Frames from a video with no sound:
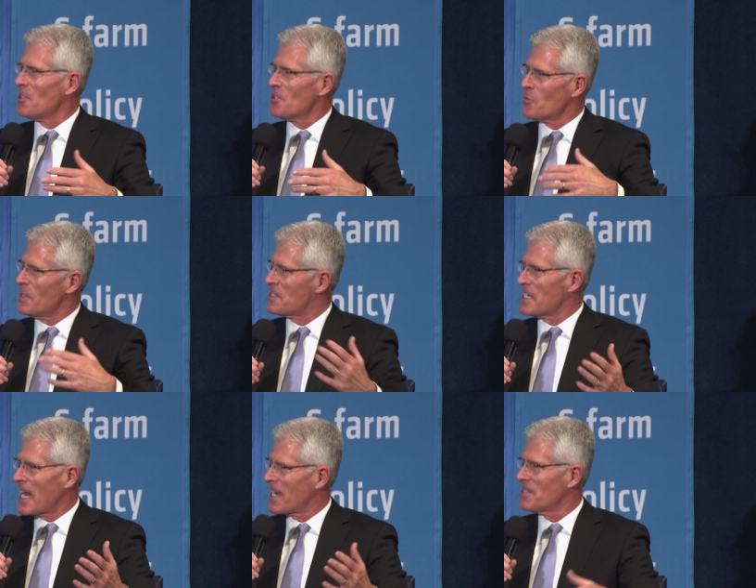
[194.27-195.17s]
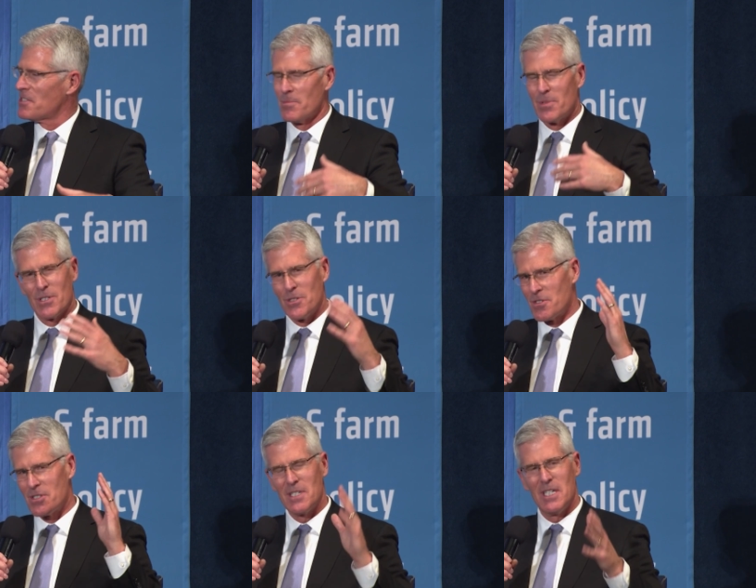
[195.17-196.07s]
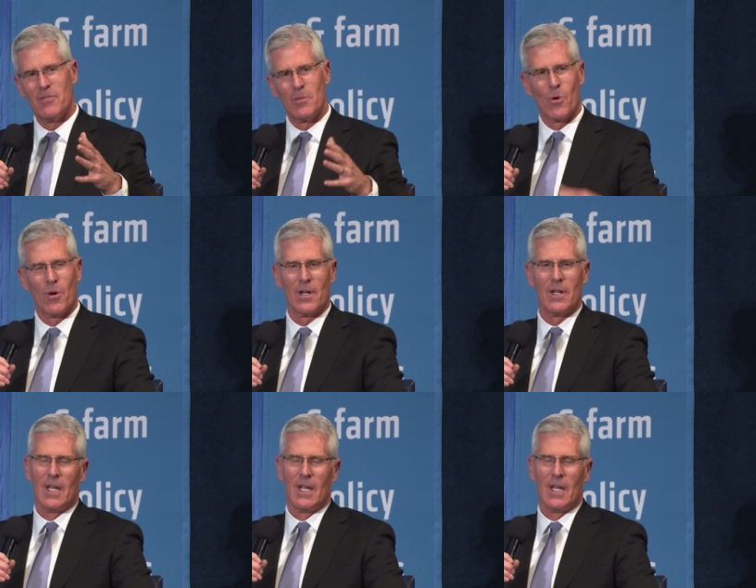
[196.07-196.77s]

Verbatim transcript: Louisiana to produce even more